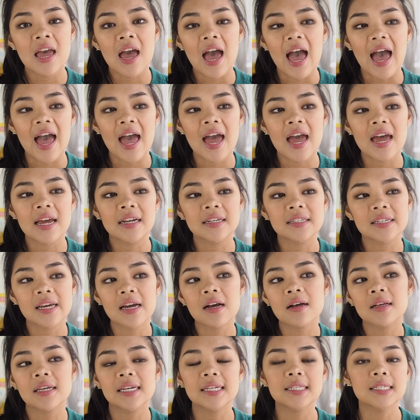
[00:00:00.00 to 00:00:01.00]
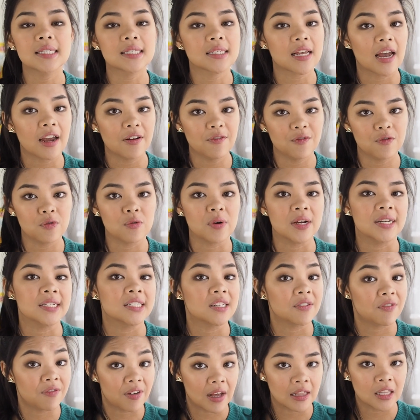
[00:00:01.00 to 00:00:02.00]
and how insightful and
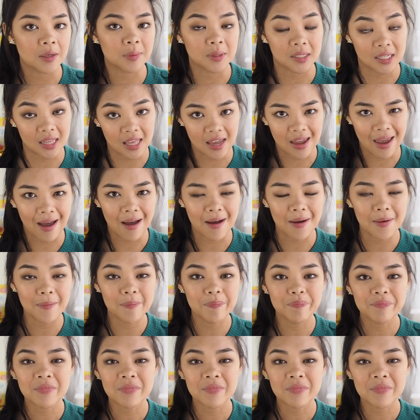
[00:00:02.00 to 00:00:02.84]
developed they are.